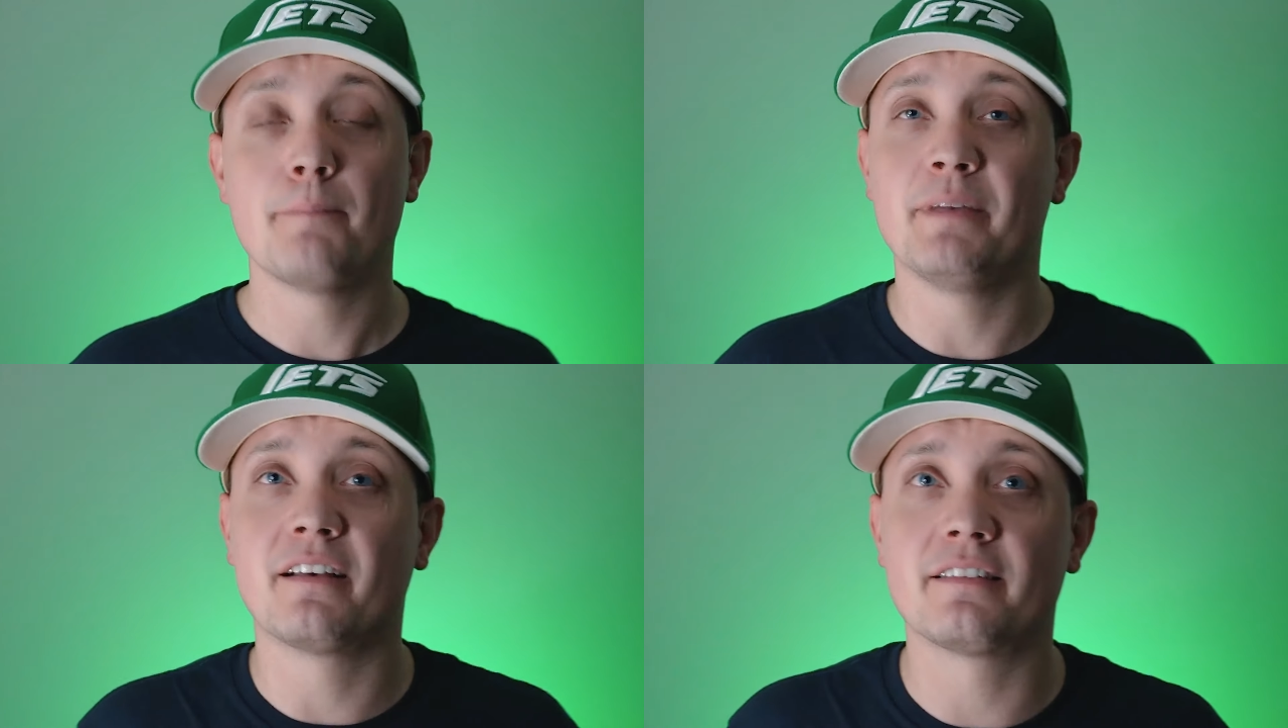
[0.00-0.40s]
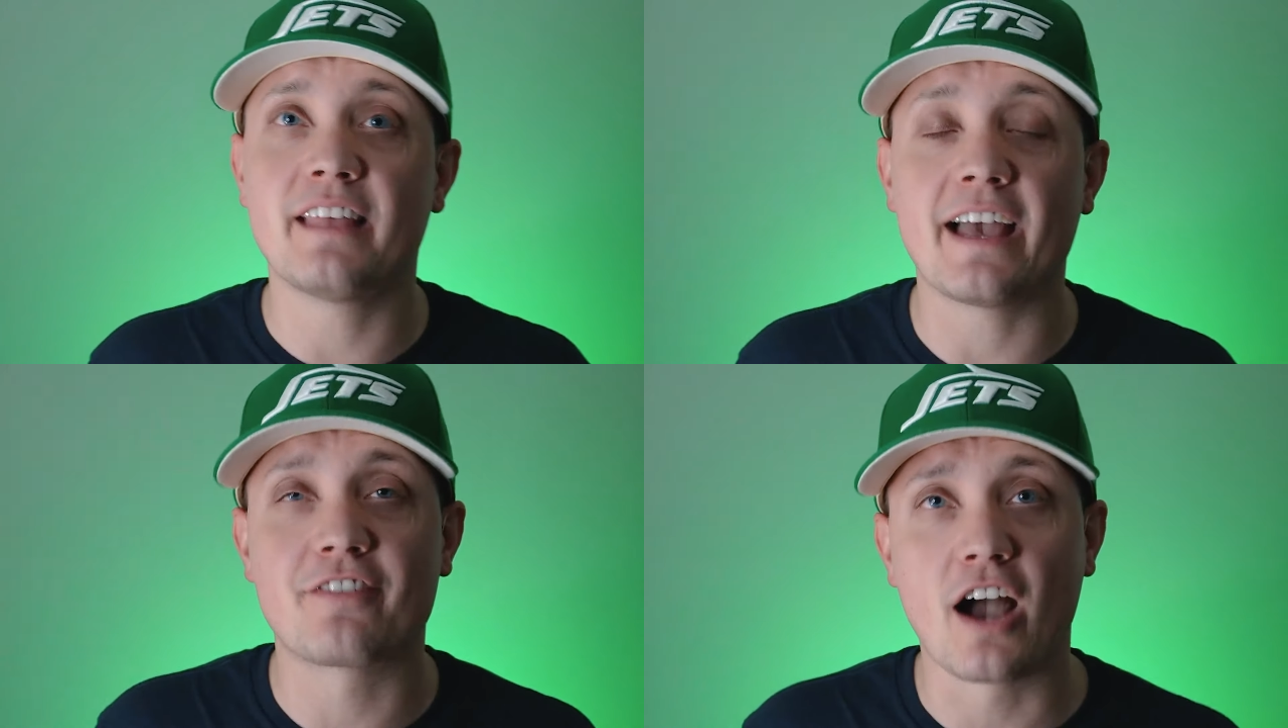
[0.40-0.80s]
because
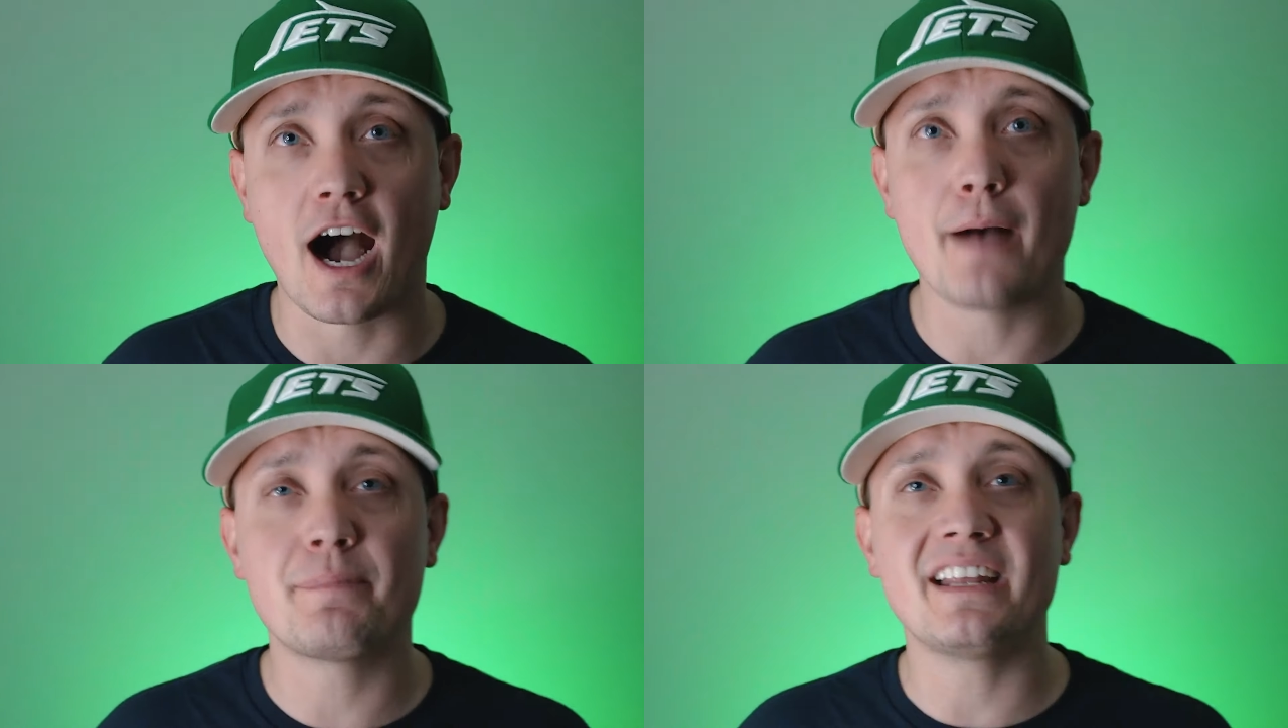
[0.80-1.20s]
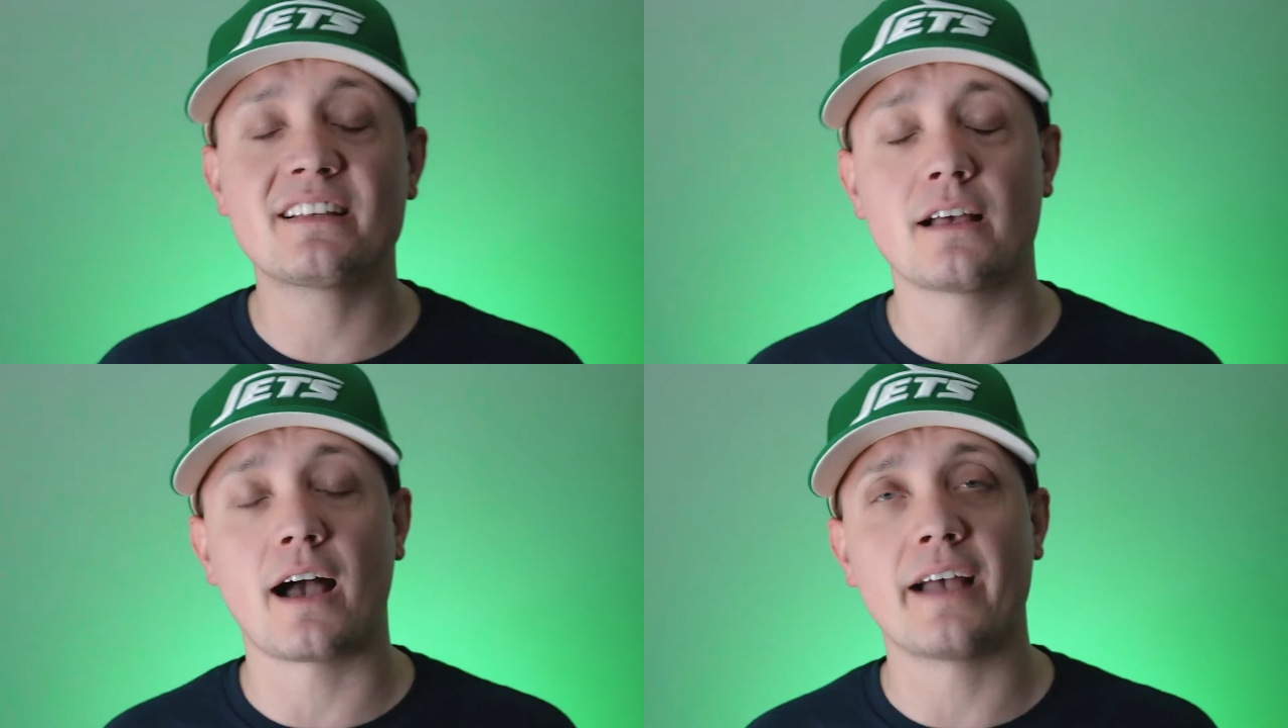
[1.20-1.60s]
they have
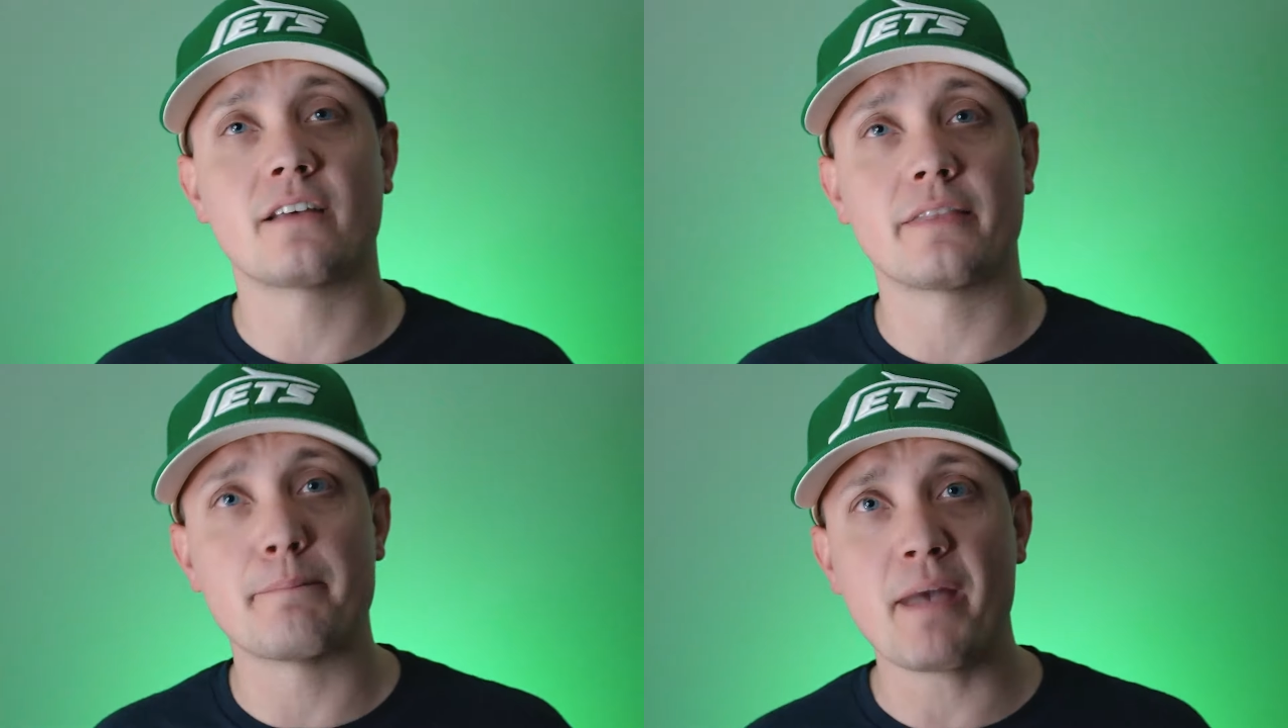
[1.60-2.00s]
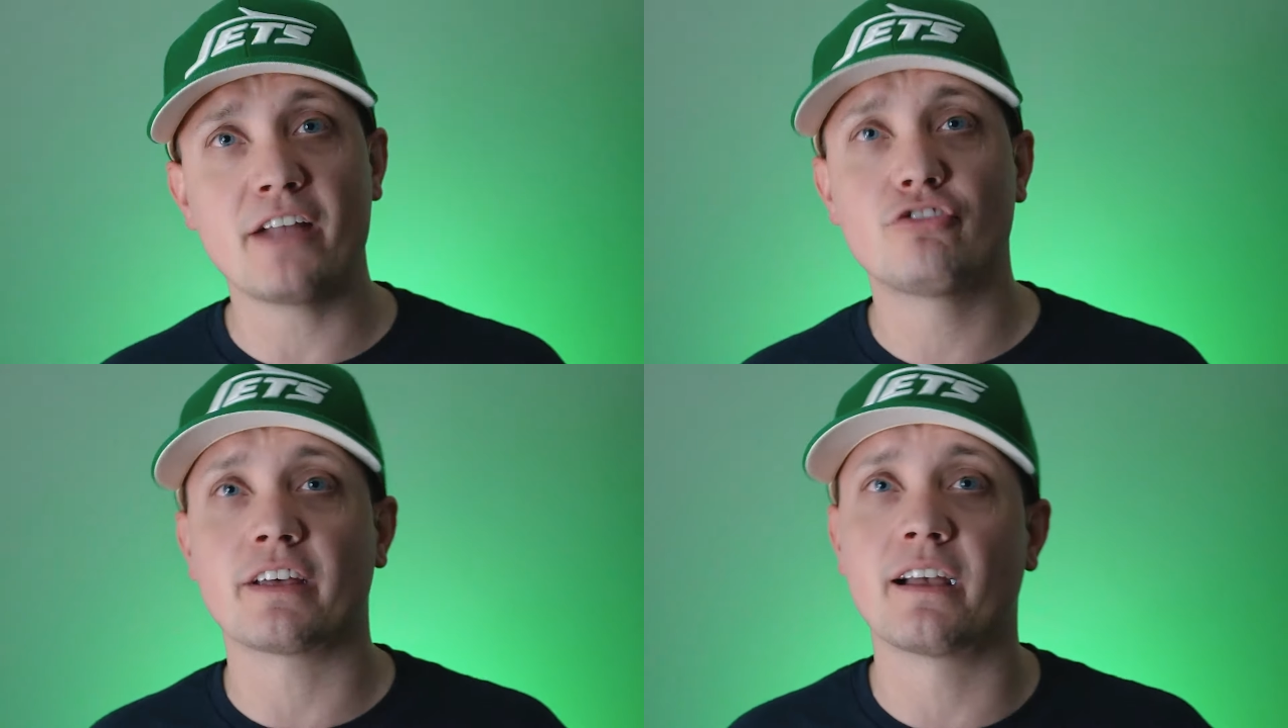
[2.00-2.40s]
competent guys on the
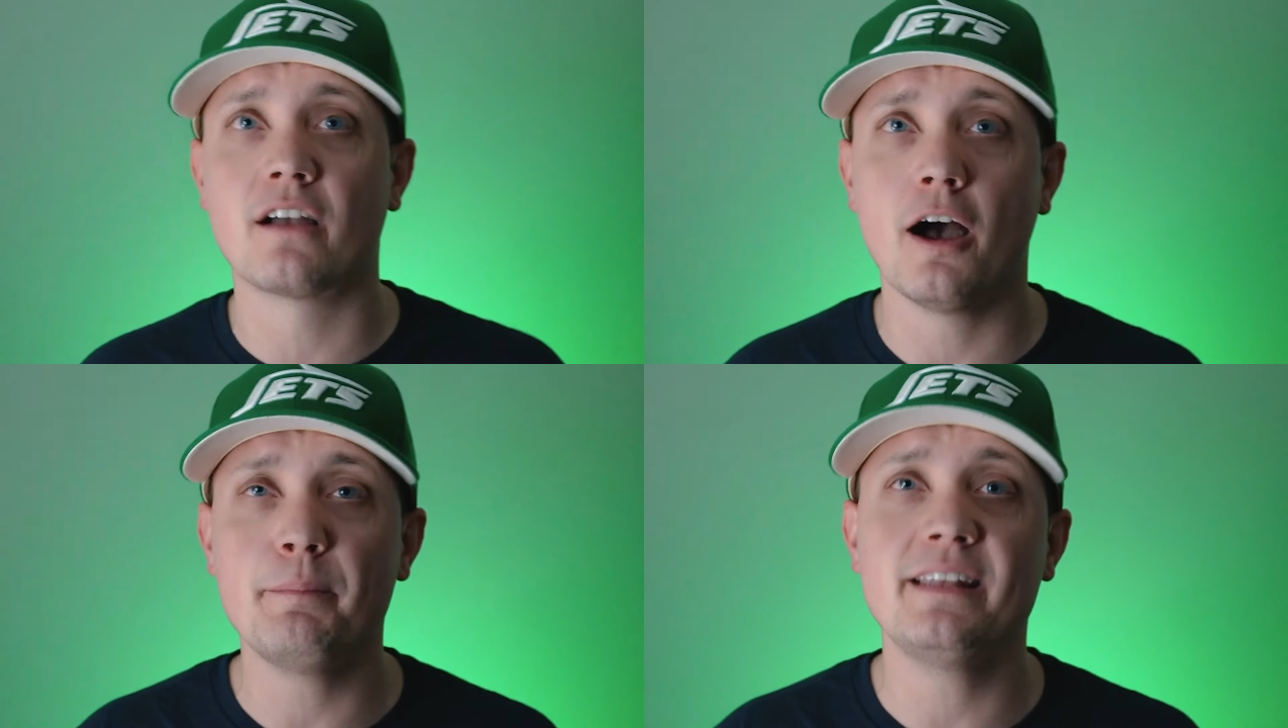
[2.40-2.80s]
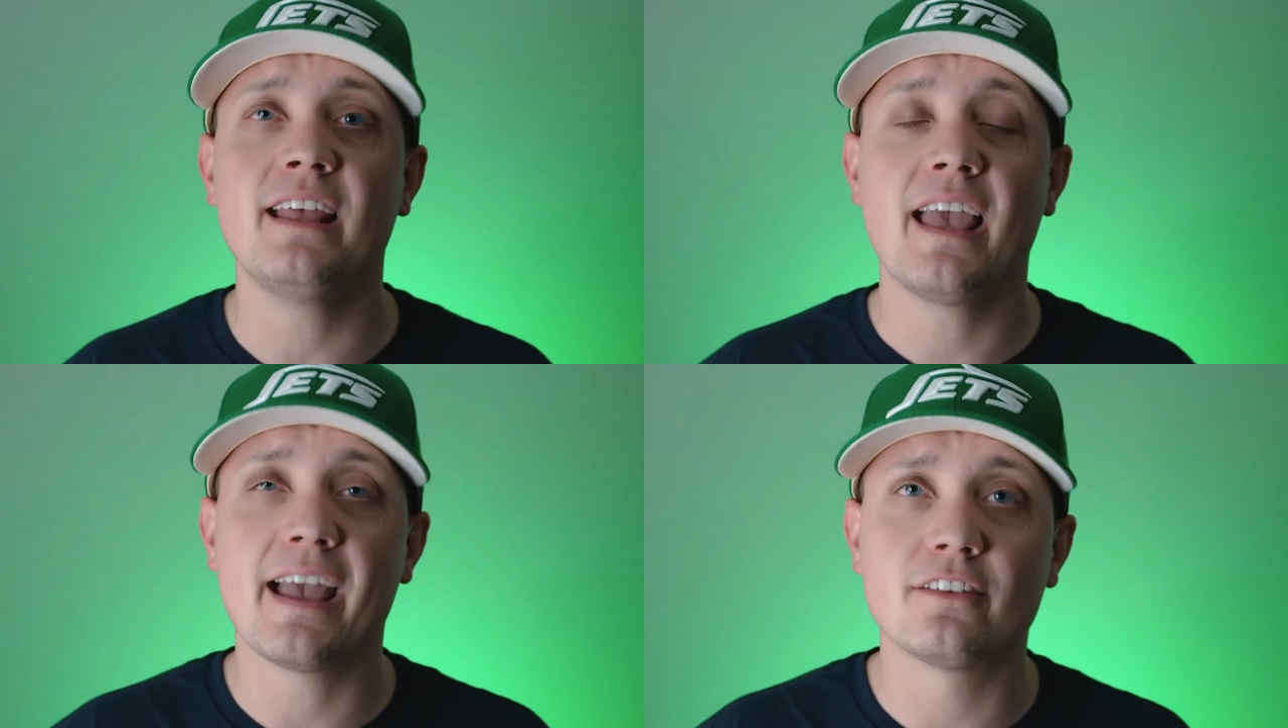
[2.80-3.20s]
bench that can come in
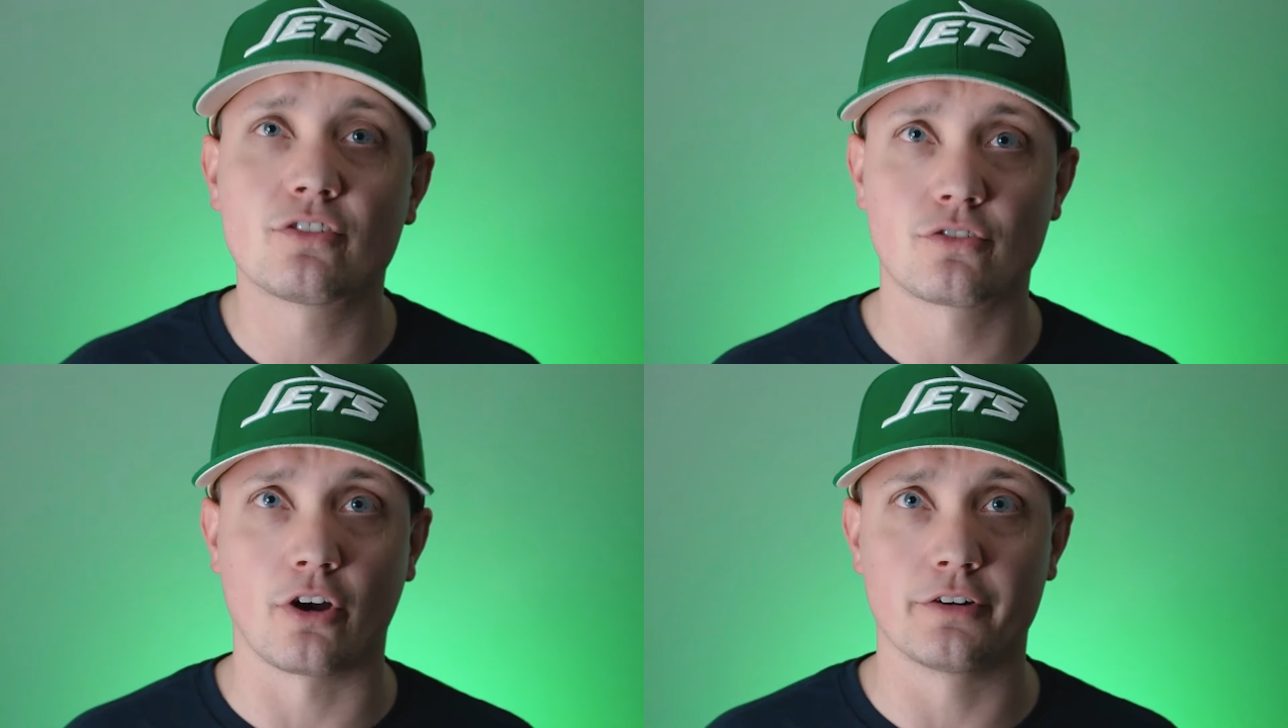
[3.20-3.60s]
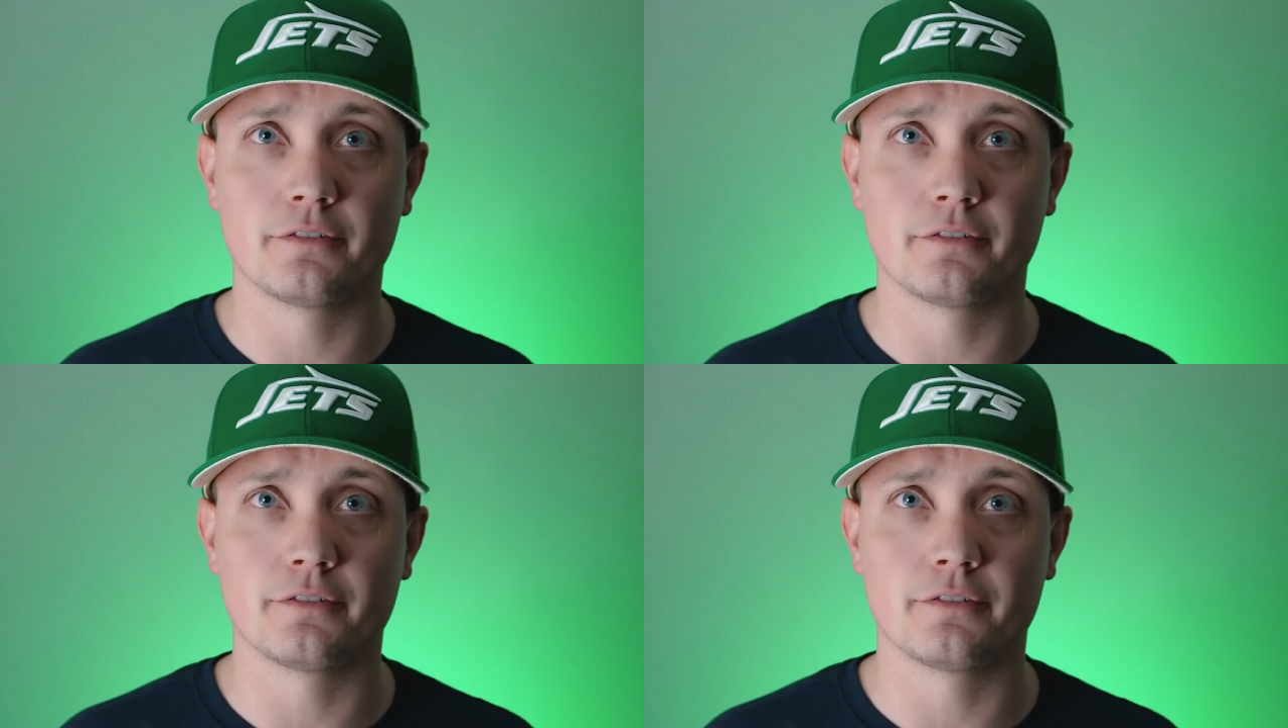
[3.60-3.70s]
and start.